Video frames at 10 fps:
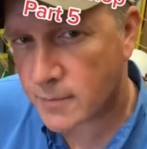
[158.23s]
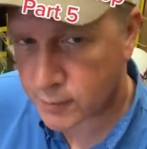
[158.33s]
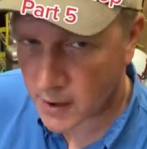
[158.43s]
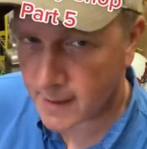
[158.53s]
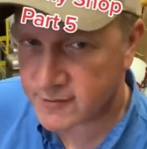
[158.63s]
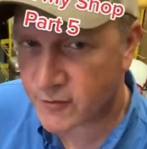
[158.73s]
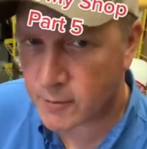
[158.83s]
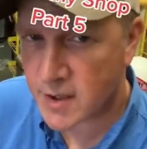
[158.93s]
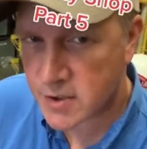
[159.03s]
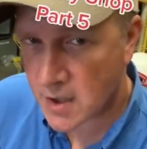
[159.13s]
props from
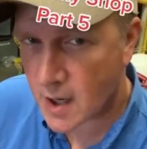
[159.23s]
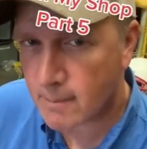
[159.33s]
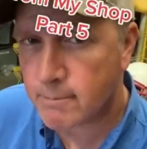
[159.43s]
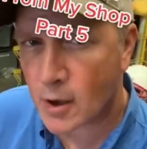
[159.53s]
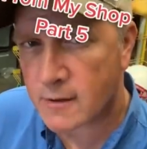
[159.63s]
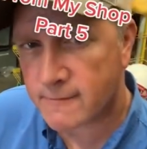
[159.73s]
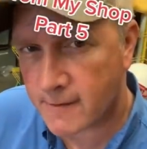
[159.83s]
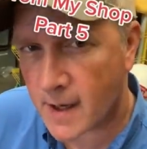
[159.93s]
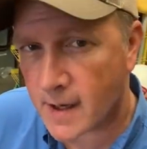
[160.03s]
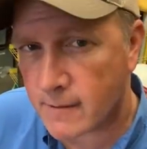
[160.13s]
my shop, part
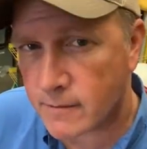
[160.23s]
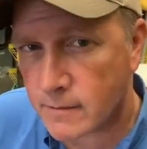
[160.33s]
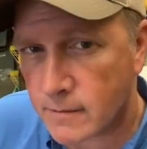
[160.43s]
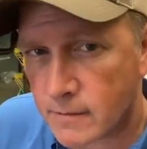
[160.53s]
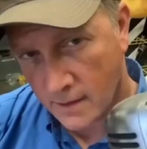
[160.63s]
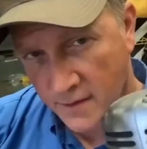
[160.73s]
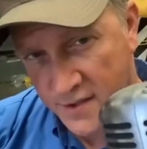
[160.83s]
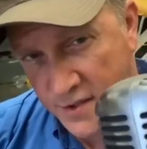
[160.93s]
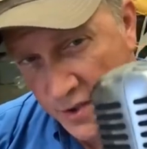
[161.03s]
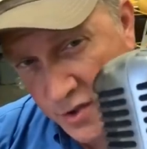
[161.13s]
five.
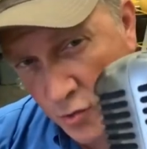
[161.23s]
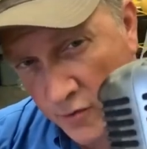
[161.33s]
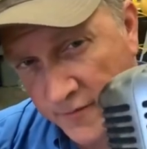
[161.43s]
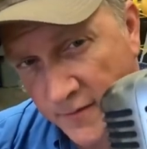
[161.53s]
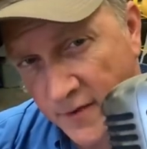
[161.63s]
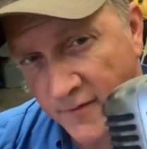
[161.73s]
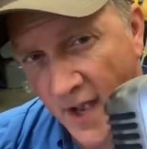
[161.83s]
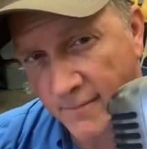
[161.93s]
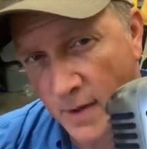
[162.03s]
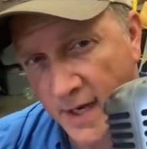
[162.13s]
This is a Shure
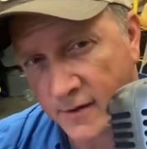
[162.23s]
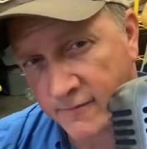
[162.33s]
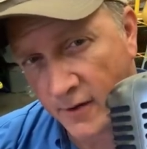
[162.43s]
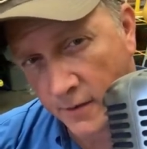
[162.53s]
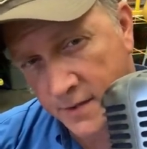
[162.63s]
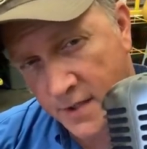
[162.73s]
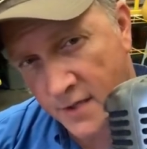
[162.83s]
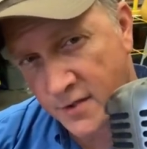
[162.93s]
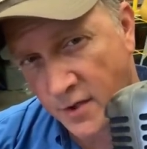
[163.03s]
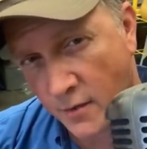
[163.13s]
55 microphone. It's
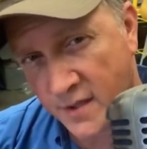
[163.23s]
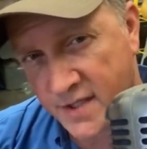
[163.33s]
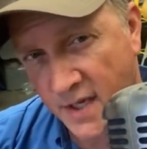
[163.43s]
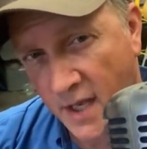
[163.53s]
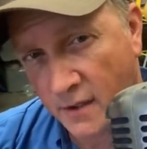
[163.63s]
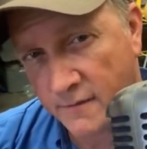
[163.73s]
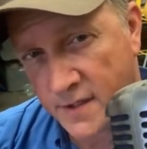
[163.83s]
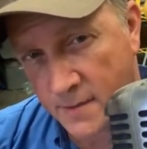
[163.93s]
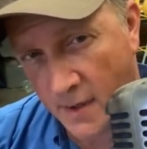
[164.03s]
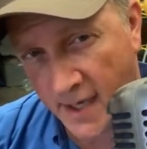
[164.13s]
also known as an
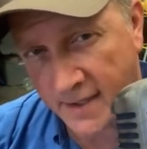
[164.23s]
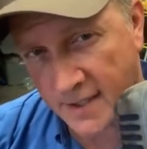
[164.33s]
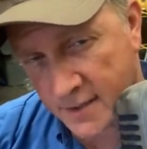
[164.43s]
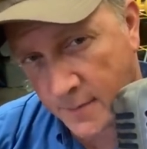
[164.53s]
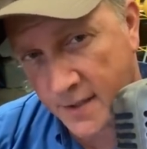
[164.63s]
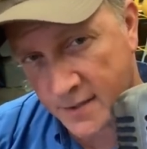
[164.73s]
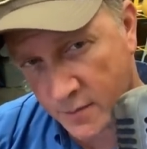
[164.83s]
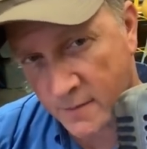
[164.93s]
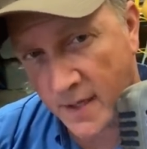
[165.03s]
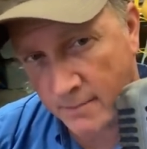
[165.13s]
Elvis mic. That's because it
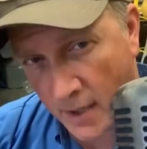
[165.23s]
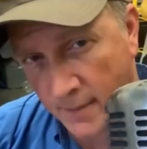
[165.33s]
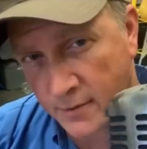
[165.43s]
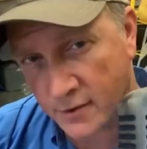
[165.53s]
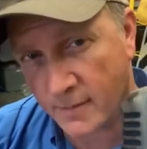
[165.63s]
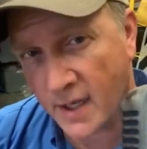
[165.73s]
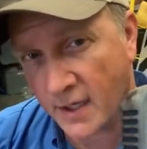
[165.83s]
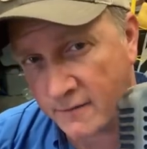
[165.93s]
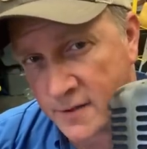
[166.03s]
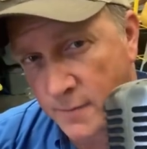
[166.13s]
was made popular by
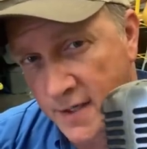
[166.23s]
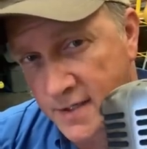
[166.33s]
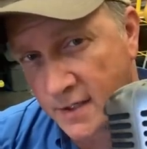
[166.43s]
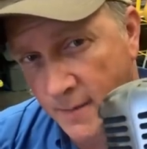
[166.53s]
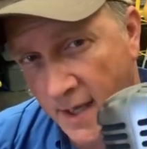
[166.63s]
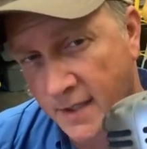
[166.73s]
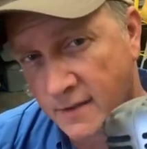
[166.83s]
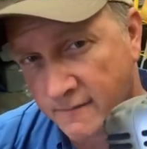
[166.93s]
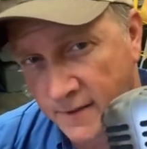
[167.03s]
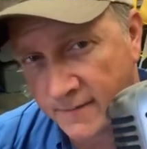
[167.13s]
Elvis Presley back in
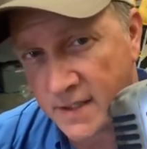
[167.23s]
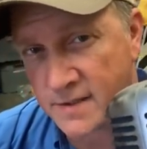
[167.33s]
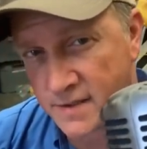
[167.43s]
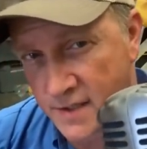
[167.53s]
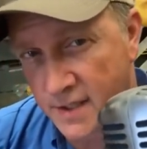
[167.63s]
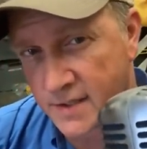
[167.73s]
the 50s and 60s.